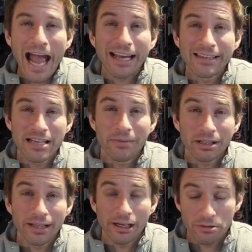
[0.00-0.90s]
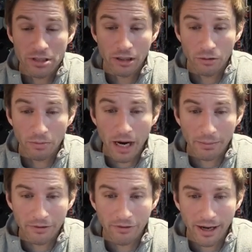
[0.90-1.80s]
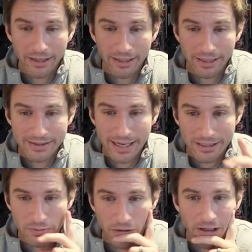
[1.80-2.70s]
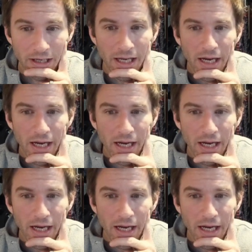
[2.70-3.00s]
academic language that you would probably find in a textbook.